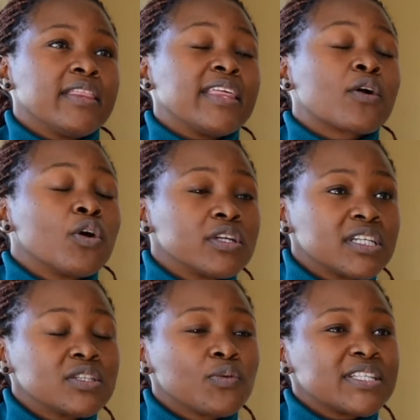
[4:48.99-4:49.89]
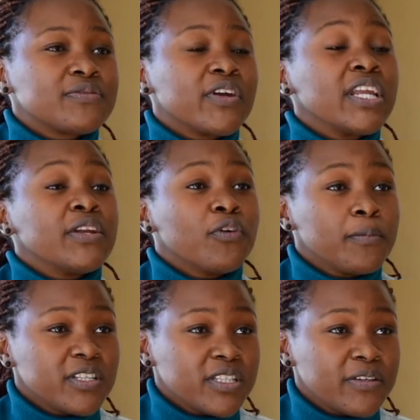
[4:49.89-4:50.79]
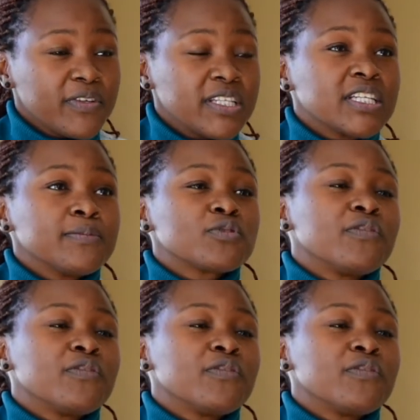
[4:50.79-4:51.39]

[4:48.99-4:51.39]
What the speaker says: the content was very informative in terms